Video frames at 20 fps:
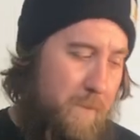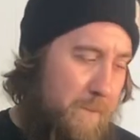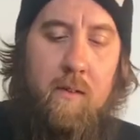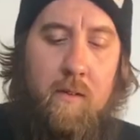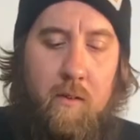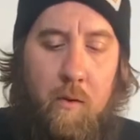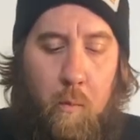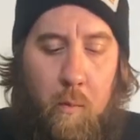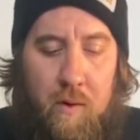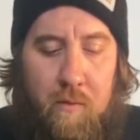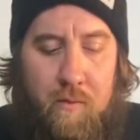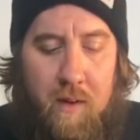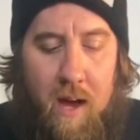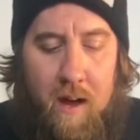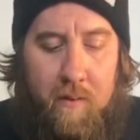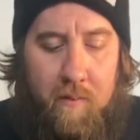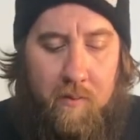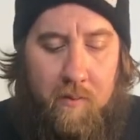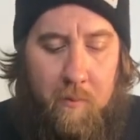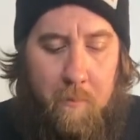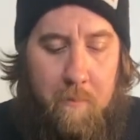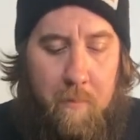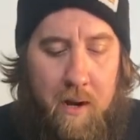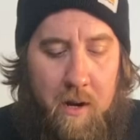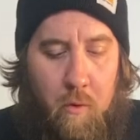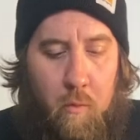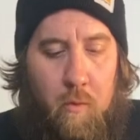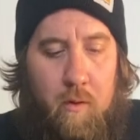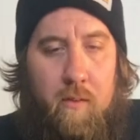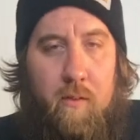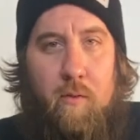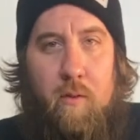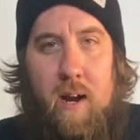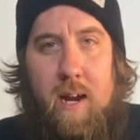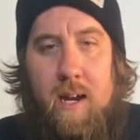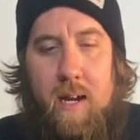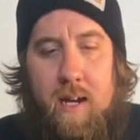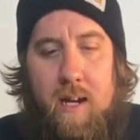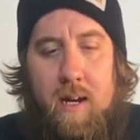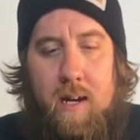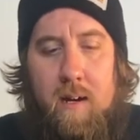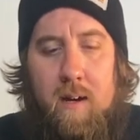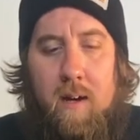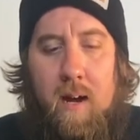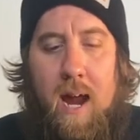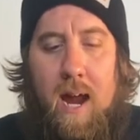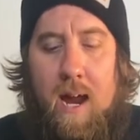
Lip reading: So we've got some metal ones right here,